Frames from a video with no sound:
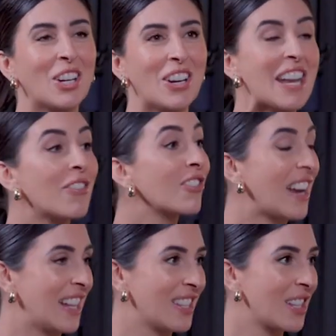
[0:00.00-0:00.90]
it never
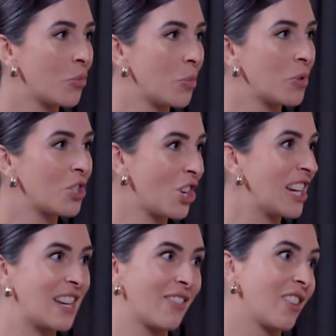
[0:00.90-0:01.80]
ends. A woman's journey
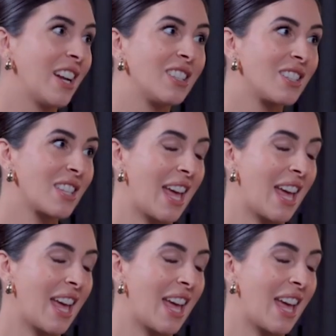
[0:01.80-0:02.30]
never ends,